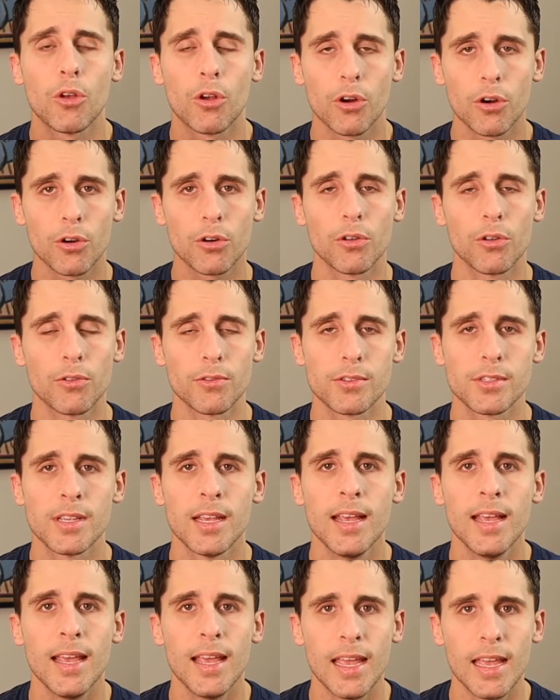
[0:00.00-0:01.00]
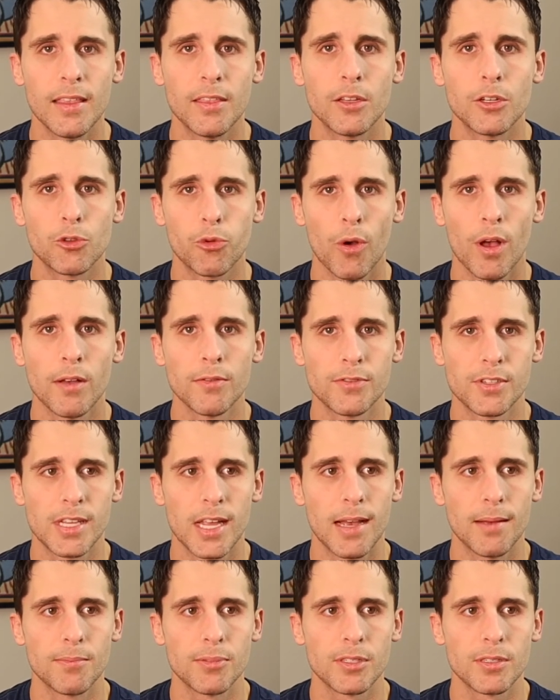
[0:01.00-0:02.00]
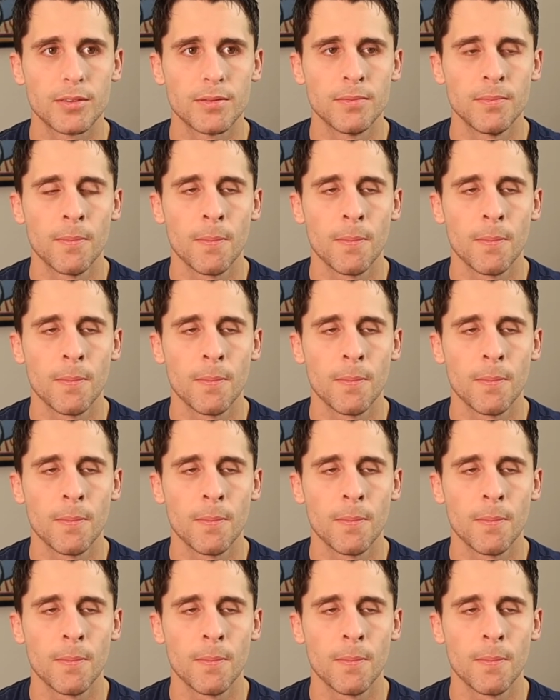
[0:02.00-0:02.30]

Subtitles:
hurdles in the 12 steps.